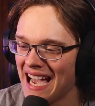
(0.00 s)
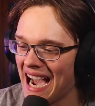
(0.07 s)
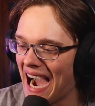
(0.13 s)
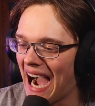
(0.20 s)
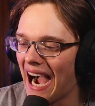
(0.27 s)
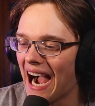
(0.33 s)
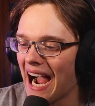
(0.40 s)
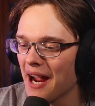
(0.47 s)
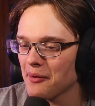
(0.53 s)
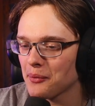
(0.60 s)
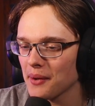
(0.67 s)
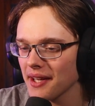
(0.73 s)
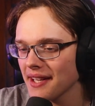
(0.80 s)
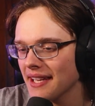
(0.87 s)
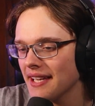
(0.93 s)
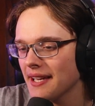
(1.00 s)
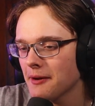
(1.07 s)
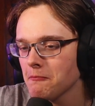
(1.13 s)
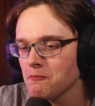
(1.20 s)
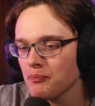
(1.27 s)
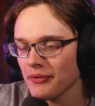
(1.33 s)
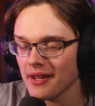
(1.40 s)
I really
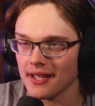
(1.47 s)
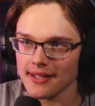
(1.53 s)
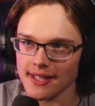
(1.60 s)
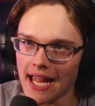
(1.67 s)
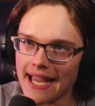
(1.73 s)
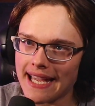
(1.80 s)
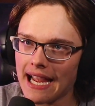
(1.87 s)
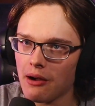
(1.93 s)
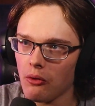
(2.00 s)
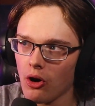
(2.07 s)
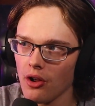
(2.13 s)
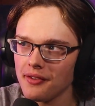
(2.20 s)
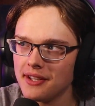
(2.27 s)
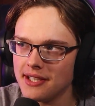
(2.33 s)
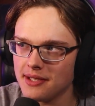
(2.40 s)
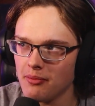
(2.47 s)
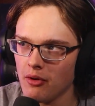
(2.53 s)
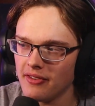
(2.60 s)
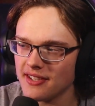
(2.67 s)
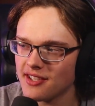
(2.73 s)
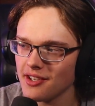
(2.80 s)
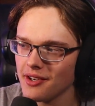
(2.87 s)
like how all these
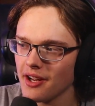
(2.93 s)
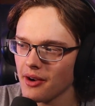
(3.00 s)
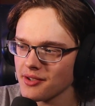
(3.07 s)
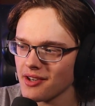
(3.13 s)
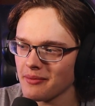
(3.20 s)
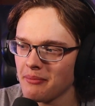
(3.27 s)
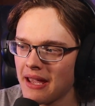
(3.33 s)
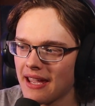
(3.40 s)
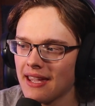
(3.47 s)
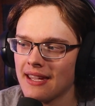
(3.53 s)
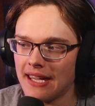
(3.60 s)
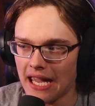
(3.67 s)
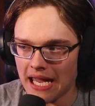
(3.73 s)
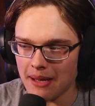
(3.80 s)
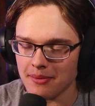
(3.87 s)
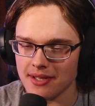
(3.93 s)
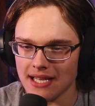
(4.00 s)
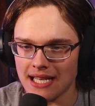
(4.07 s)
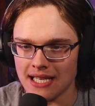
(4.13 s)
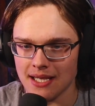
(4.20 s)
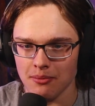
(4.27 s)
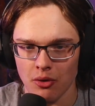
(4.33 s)
movie studios are making games
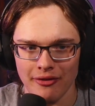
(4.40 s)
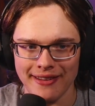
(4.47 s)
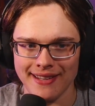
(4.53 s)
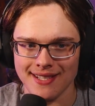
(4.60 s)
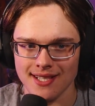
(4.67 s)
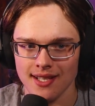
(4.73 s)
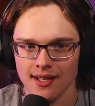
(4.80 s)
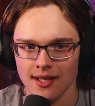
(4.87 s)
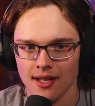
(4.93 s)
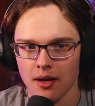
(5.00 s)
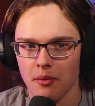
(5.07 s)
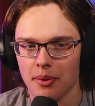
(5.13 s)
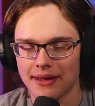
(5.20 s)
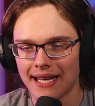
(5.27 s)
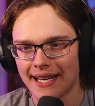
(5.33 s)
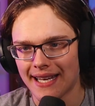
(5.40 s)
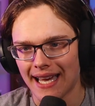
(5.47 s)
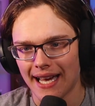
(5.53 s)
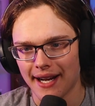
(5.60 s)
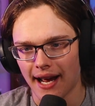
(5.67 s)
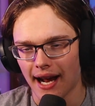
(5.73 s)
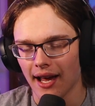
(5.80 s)
into movies. But then
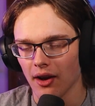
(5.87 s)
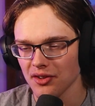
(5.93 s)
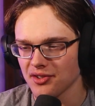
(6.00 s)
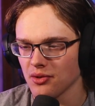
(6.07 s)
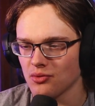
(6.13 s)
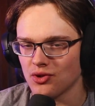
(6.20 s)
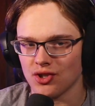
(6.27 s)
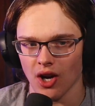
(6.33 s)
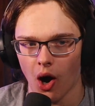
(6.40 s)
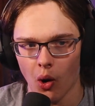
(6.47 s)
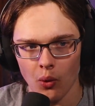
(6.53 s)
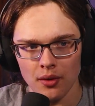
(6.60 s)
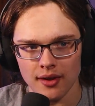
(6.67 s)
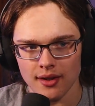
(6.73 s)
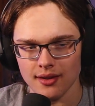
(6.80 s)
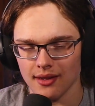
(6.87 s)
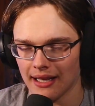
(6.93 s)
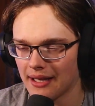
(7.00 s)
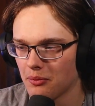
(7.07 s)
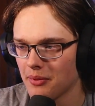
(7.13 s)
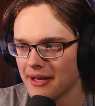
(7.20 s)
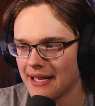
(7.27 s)
again, I also don't.
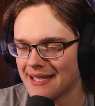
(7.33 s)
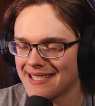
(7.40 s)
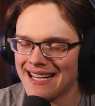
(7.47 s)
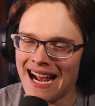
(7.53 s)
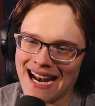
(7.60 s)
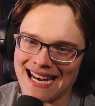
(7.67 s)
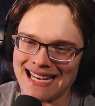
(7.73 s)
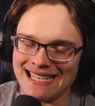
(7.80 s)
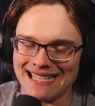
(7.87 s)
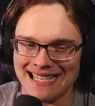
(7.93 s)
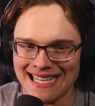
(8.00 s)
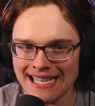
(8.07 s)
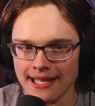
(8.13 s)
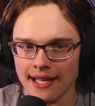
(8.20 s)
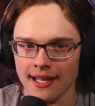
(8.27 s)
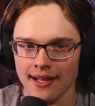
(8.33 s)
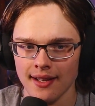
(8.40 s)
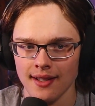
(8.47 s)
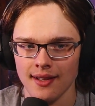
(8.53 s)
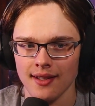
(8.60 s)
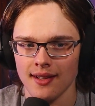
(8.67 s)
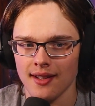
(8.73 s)
Like, it's not
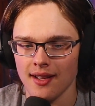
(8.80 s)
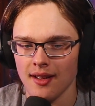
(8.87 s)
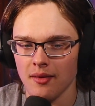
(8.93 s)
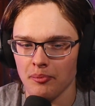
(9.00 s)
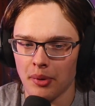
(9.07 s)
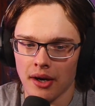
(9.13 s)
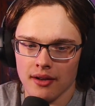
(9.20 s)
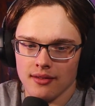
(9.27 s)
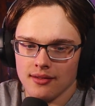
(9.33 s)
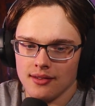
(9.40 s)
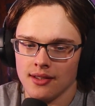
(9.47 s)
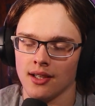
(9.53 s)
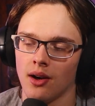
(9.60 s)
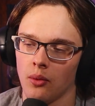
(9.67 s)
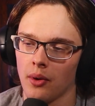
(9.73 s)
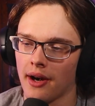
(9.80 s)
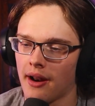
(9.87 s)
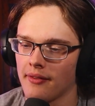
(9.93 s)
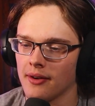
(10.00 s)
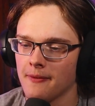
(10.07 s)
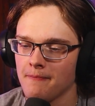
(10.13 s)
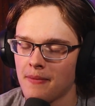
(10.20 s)
needed. But, you know,
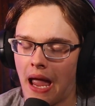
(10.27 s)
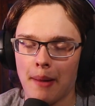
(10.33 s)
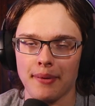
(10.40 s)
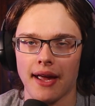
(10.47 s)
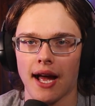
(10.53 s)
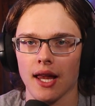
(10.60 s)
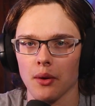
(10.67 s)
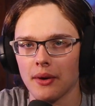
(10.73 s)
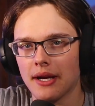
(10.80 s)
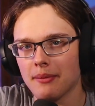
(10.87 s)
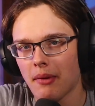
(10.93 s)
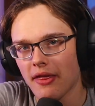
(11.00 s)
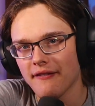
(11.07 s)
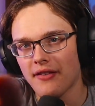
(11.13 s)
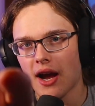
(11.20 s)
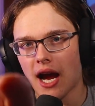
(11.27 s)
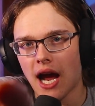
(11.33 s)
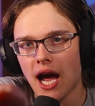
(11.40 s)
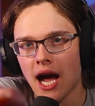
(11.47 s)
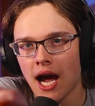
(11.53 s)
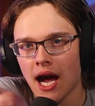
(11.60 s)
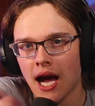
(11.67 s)
whatever. Happy Halloween,
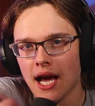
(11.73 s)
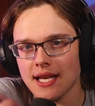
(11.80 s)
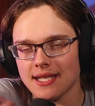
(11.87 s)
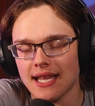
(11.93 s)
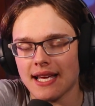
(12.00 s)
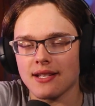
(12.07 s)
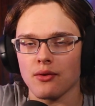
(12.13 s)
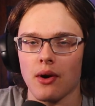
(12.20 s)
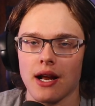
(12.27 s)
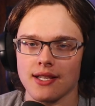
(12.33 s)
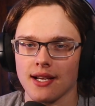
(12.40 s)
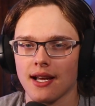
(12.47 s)
motherfuckers! Thanks for watching.